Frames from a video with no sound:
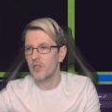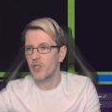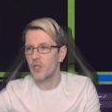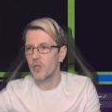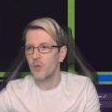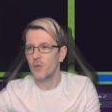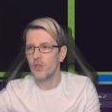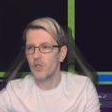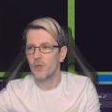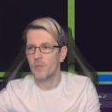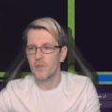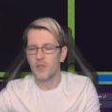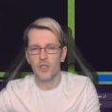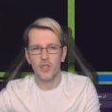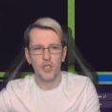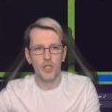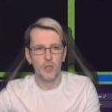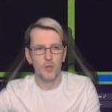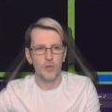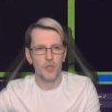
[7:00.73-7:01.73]
two
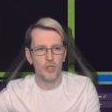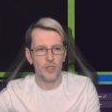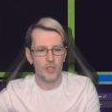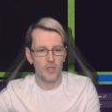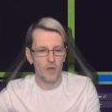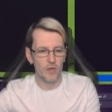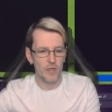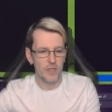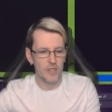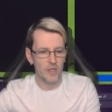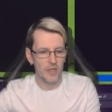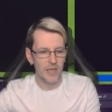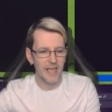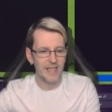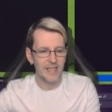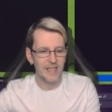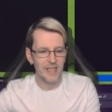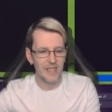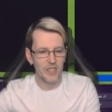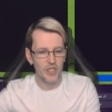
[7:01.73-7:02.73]
substitutions on. It's on
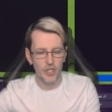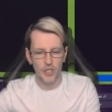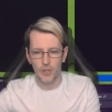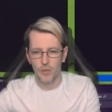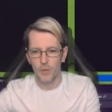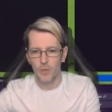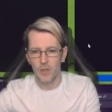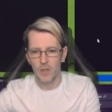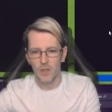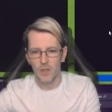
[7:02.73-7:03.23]
82.